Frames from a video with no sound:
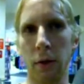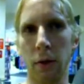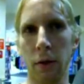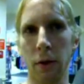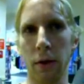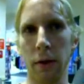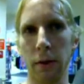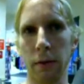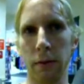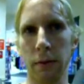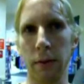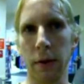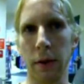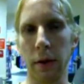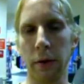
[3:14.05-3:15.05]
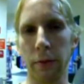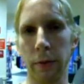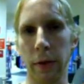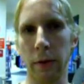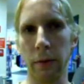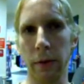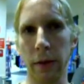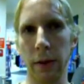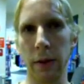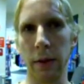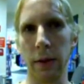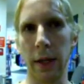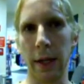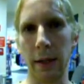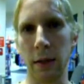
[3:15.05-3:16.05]
or the government
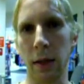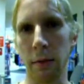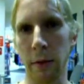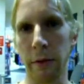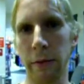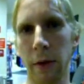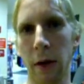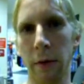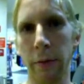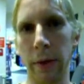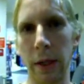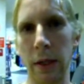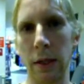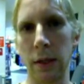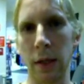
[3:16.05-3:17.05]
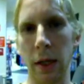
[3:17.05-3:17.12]
had some involvement in